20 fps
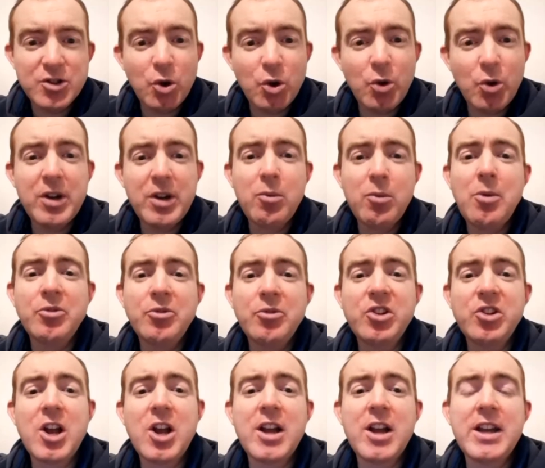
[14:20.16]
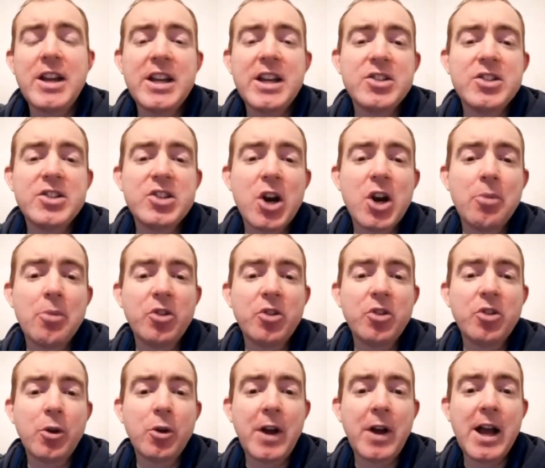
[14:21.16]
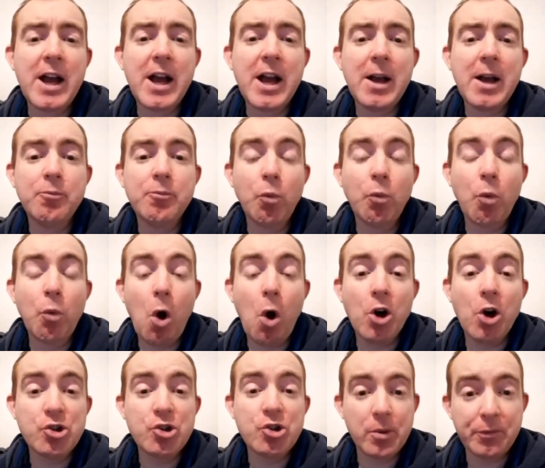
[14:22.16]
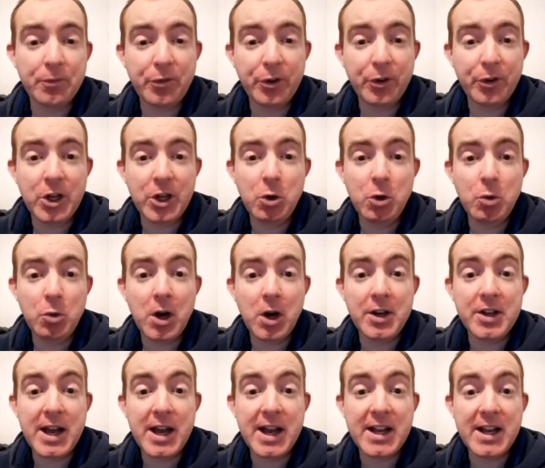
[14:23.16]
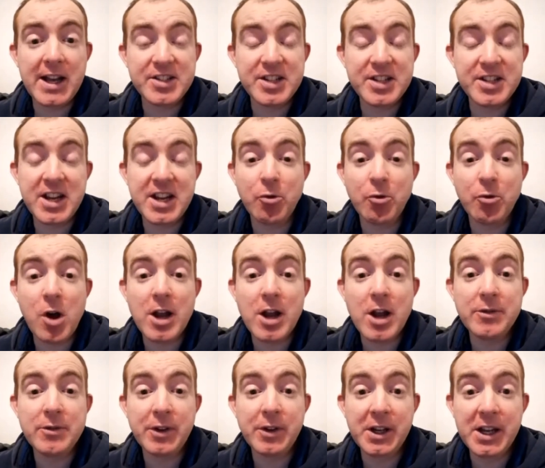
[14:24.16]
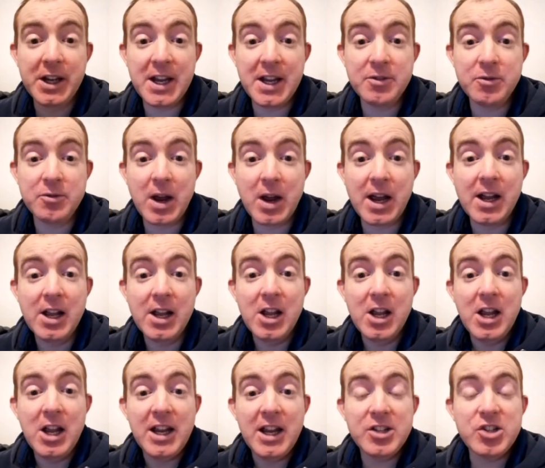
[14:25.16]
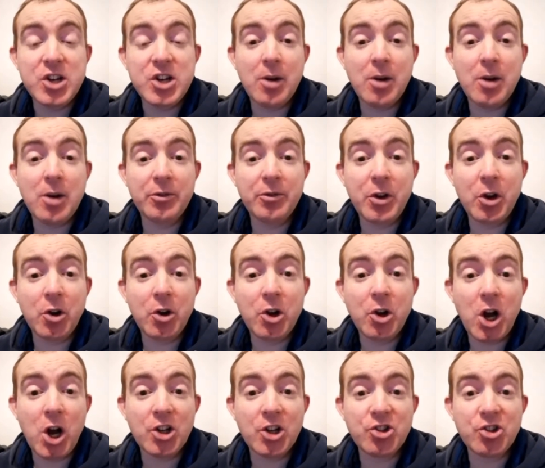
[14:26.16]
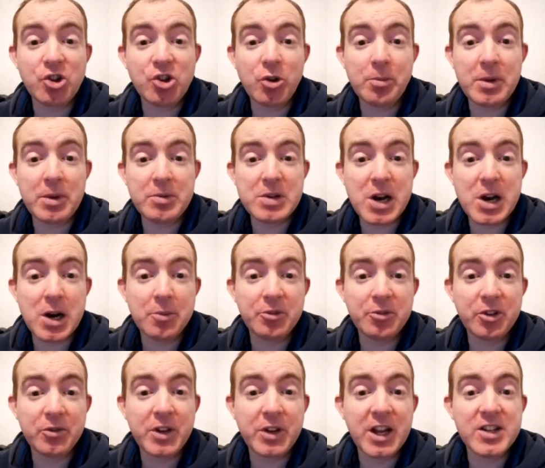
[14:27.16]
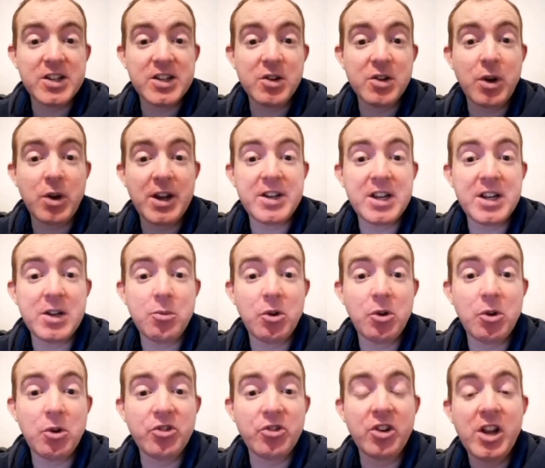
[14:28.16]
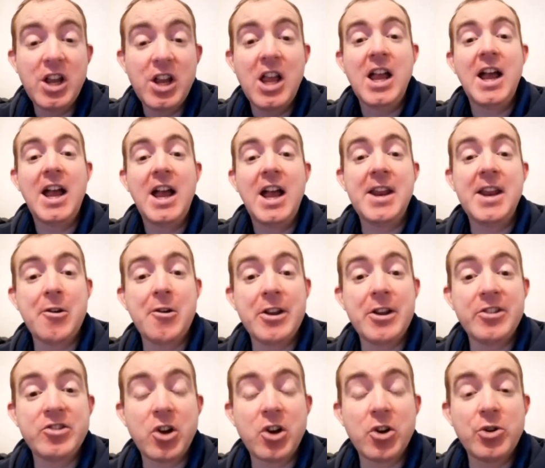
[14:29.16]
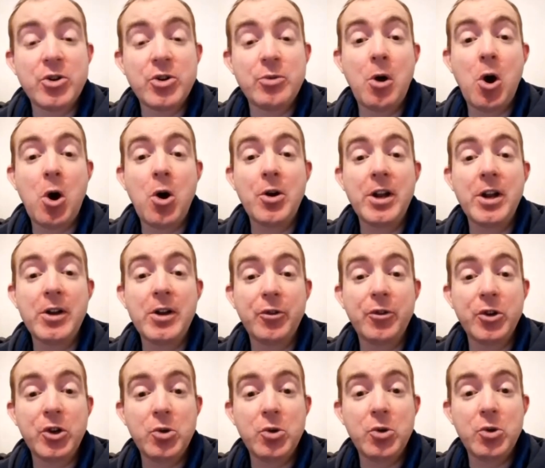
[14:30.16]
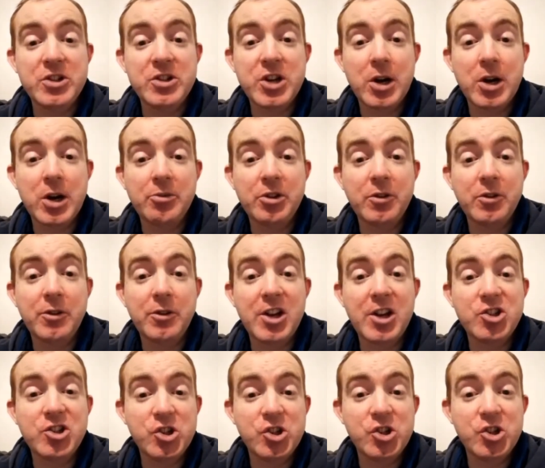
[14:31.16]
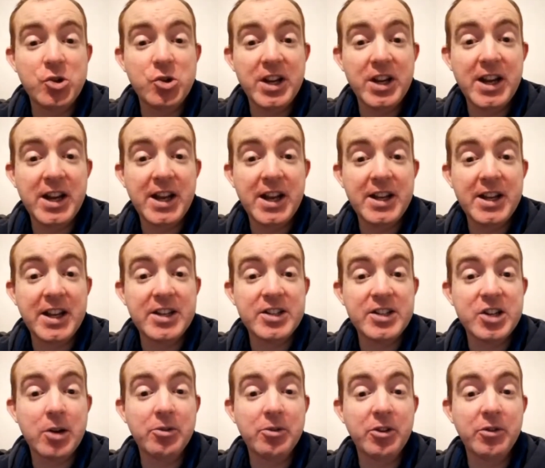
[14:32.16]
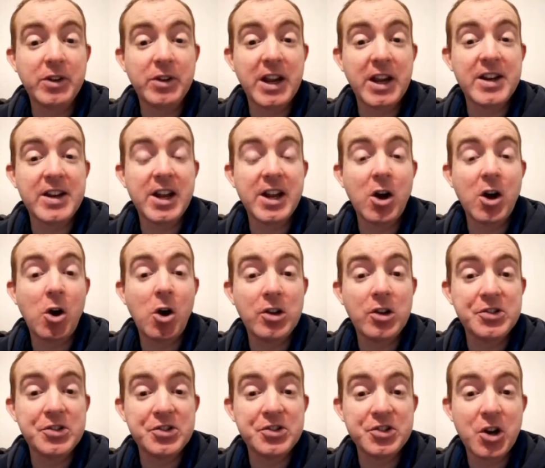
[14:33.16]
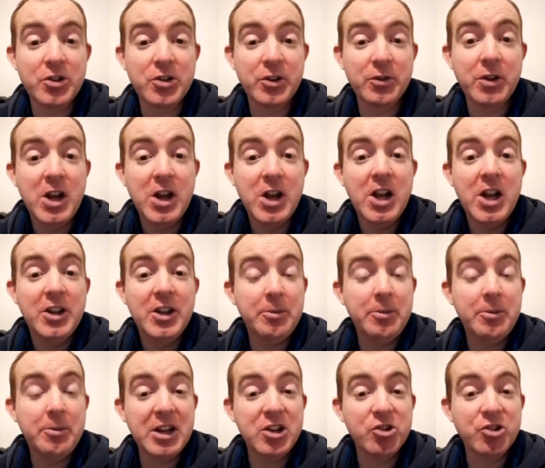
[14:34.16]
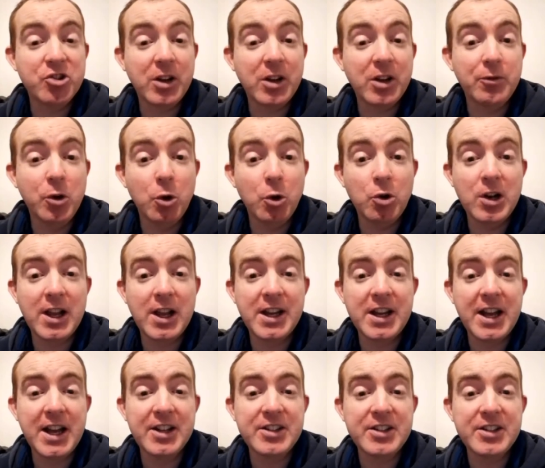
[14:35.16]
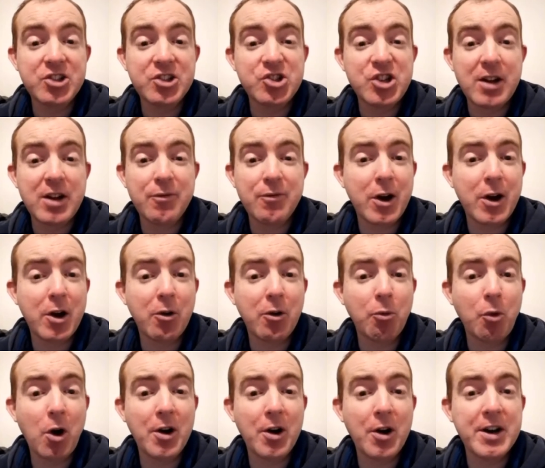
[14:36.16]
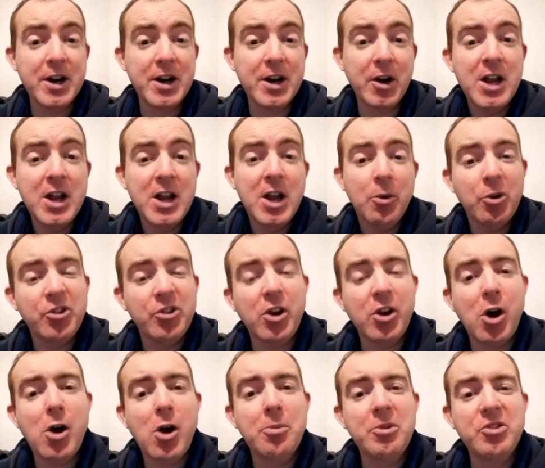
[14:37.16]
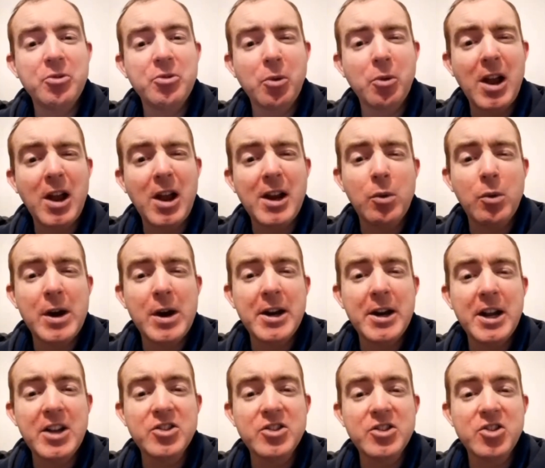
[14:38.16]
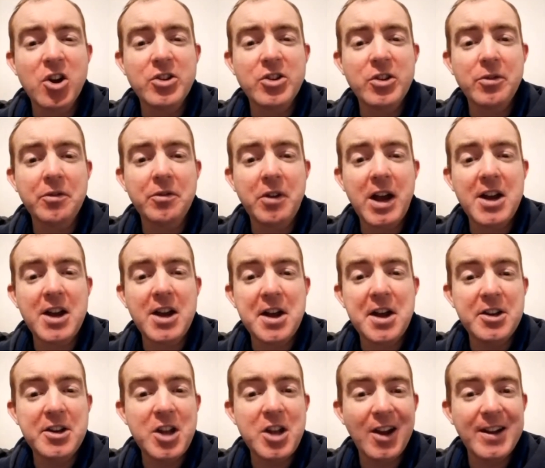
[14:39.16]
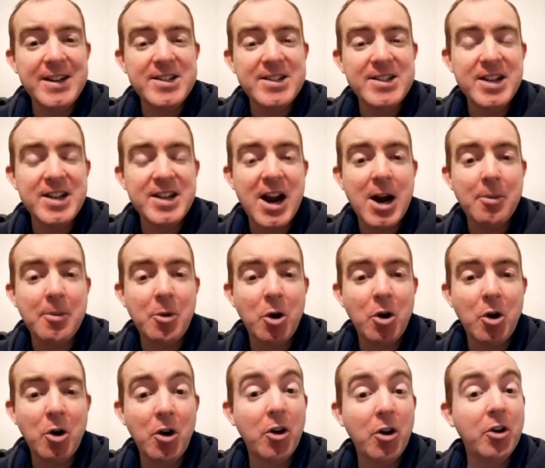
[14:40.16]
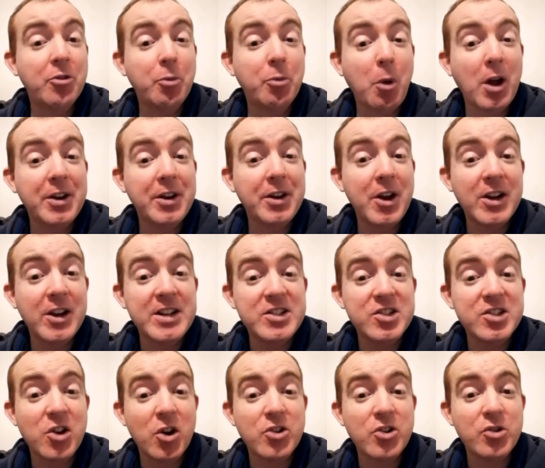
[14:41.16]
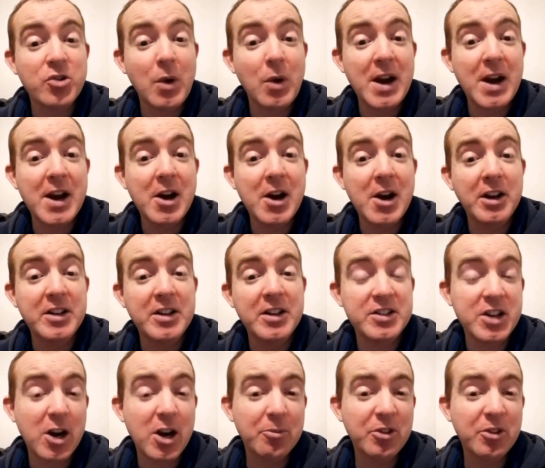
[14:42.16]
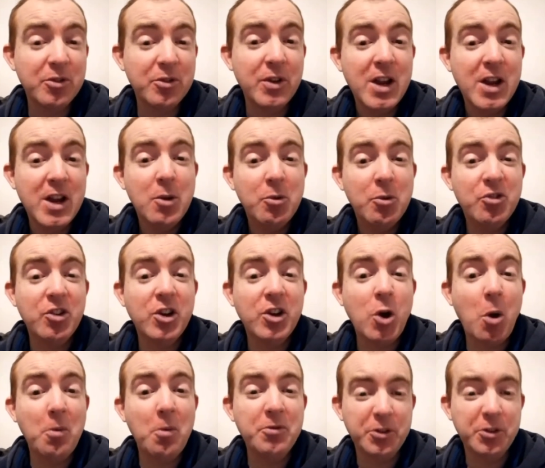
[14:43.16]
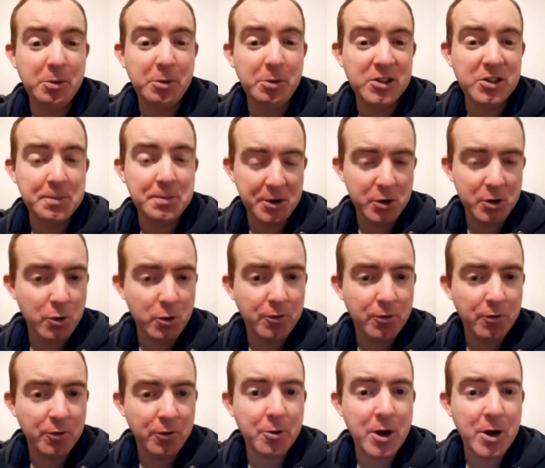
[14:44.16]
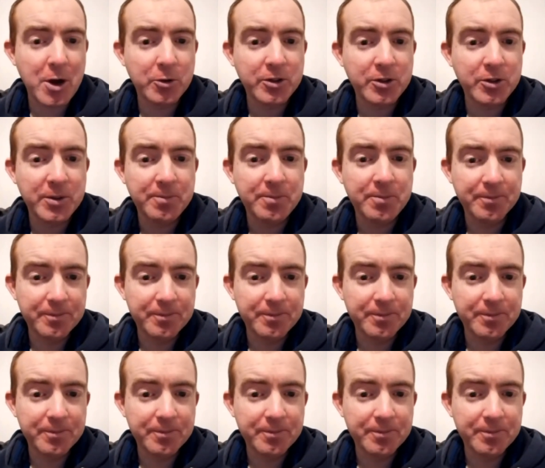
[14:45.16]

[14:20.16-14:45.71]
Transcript: Tony, what was it like in terms of um, wardrobe for you on uh, set arriving in? Uh, in terms of your costume, in terms of getting ready? Was it an early sort of morning for you in terms of uh, shooting, uh, in terms of getting all the sort of to make yourself look like uh, that Jaffa warrior? Was it almost like wearing a sort of uh, a knight's armor or what knights sort of wear in terms of was it comfortable to maneuver around in?